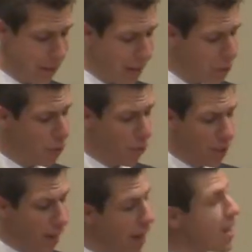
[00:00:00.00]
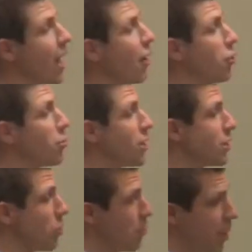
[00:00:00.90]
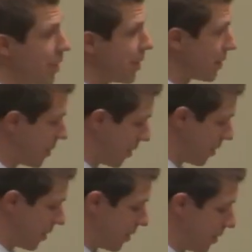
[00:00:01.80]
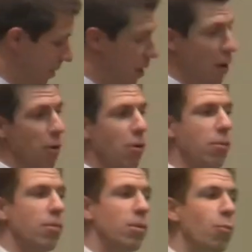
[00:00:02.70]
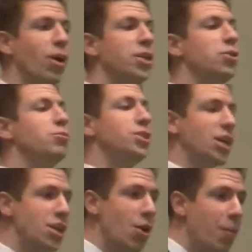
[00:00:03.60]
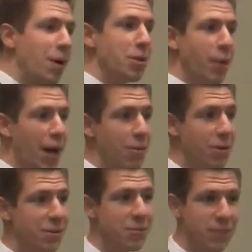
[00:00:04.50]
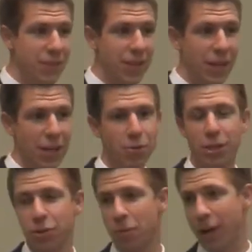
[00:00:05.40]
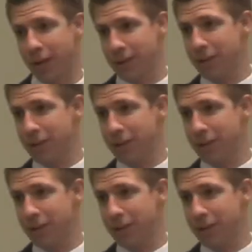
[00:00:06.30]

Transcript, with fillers: Have you forgotten how you were disobedient? What you did know about the Bible, you disobeyed.